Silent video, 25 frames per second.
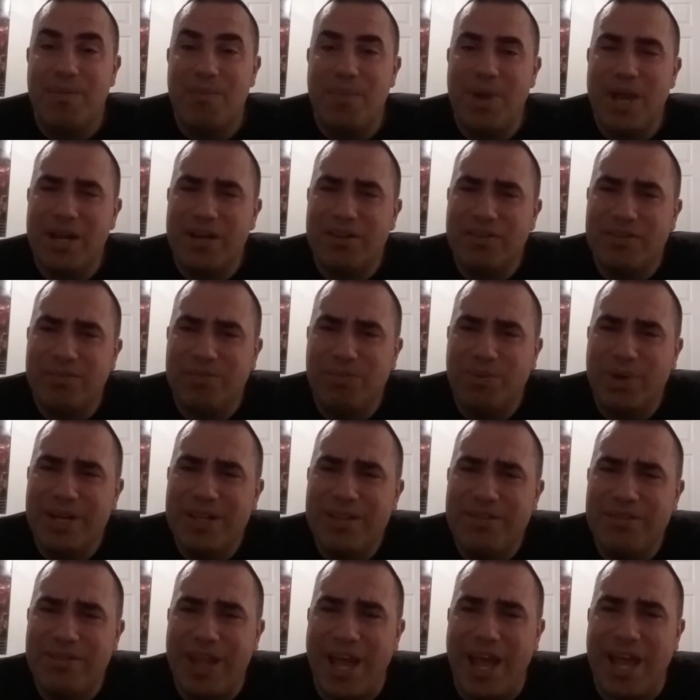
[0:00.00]
man, what
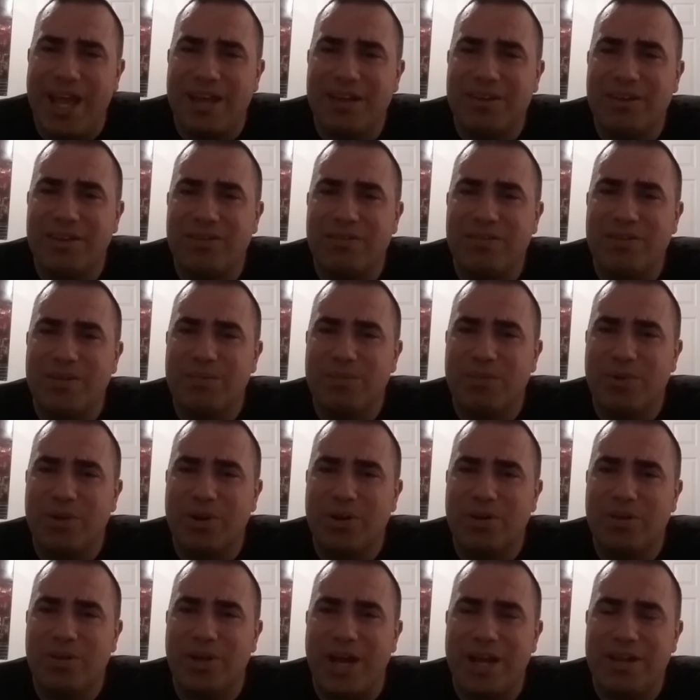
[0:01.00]
is that? And then some
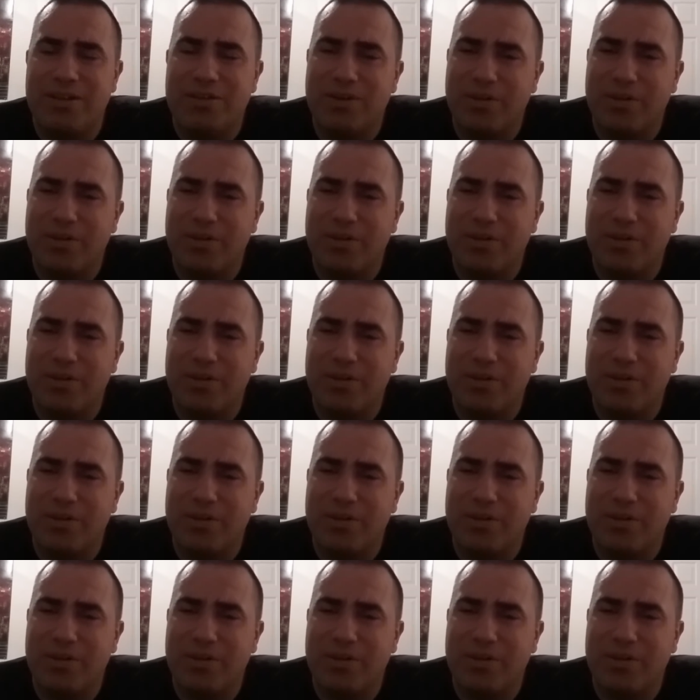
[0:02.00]
girl, I